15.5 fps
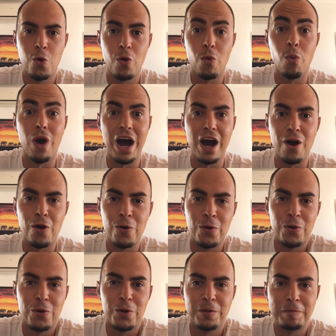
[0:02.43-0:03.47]
Wow.
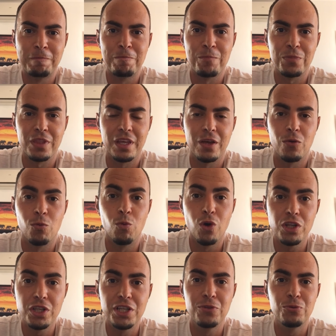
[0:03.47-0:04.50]

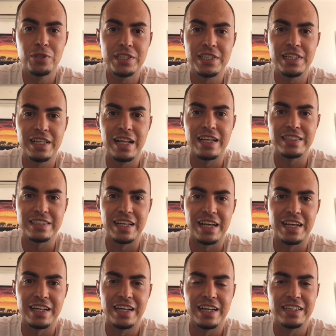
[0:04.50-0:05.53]
What did we see last
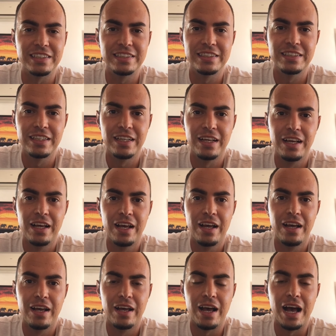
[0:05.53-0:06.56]
time, guys?
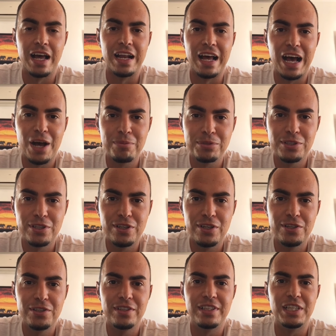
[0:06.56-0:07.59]
An
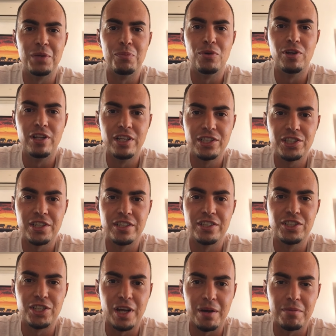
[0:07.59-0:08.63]
absolute demolition
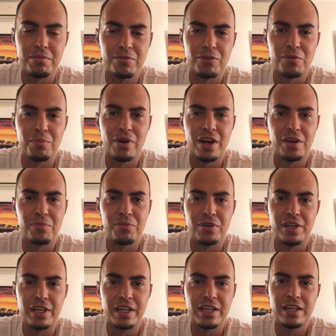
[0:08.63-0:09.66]
job from Bayern
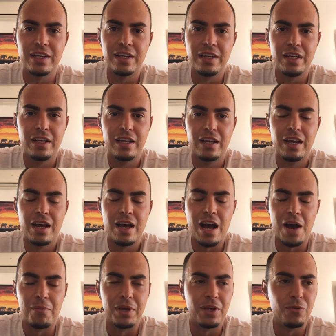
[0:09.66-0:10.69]
Munich.
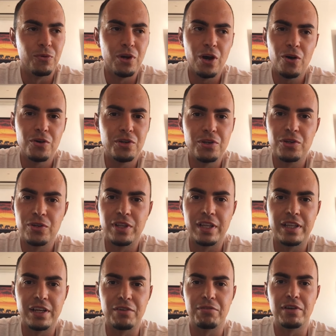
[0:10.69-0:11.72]
I mean, we all knew
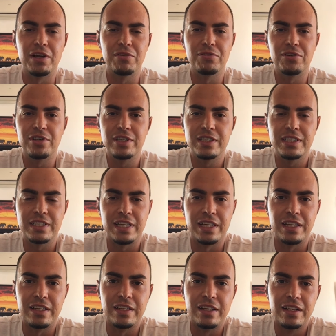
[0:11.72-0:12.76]
that they're favorites
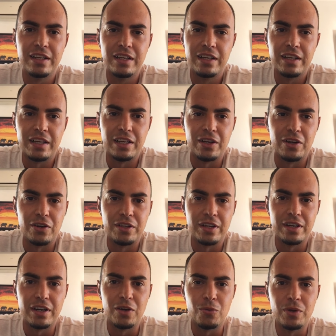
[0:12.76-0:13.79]
and, you know, they're
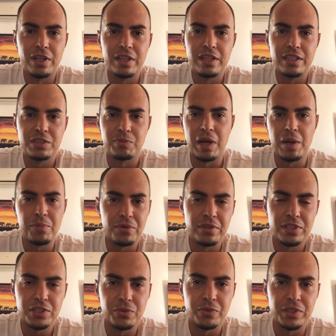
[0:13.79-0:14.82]
going to win this. My
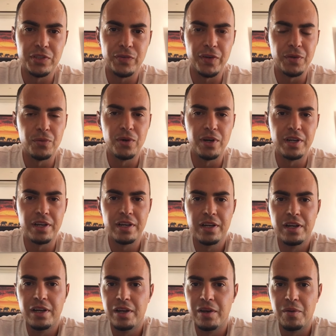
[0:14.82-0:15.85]
prediction was 3 1,
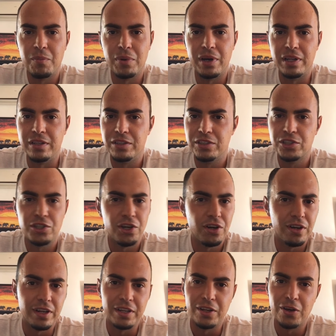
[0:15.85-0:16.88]
but
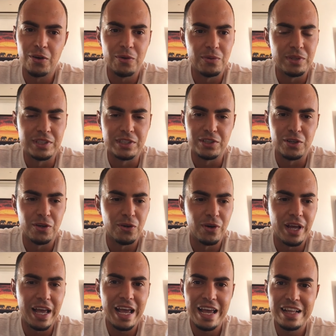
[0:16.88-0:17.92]
surely no one. So,
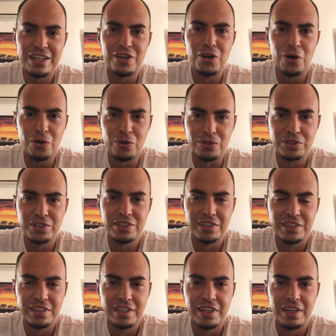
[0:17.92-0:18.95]
eight goals
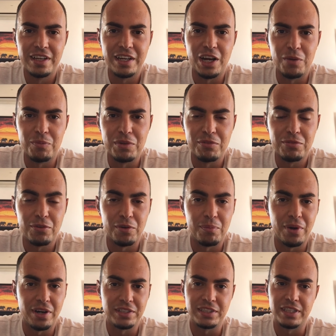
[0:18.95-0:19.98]
coming for
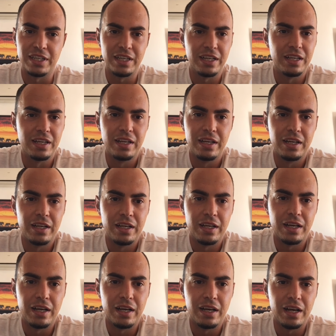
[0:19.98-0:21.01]
Barca.
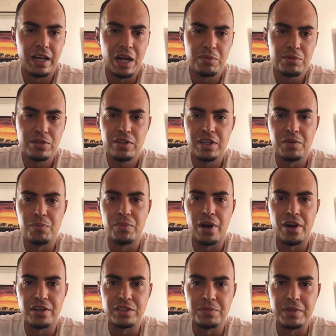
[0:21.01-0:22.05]
Uh, an absolute
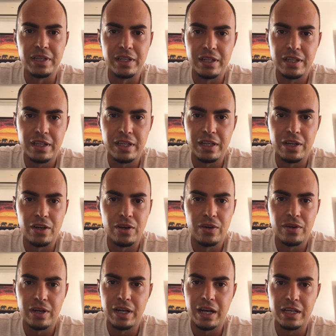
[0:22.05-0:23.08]
embarrassment, you know,
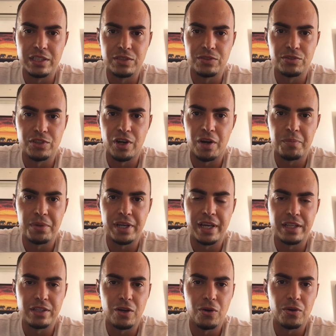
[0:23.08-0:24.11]
as Gerard
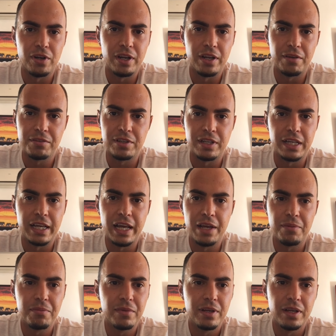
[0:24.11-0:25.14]
Piqué called it after the
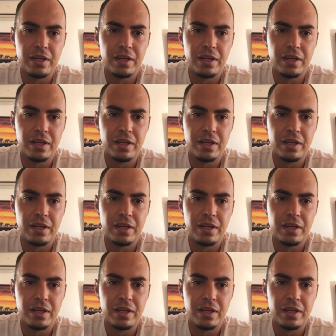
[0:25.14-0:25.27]
game.